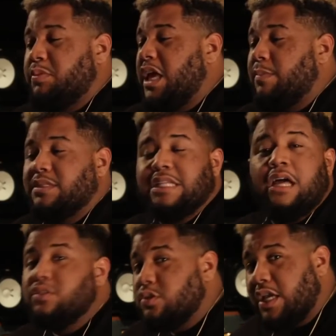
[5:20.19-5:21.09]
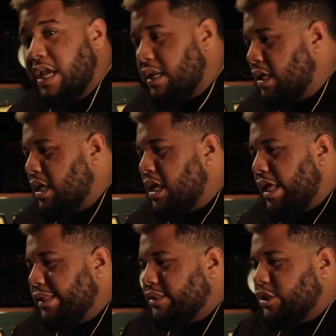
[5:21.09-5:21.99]
play them as loud as you can,
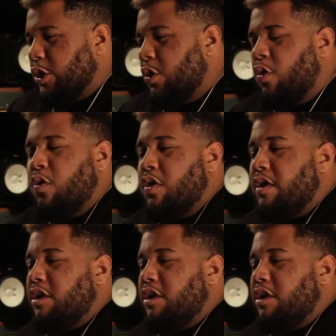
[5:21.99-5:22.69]
and still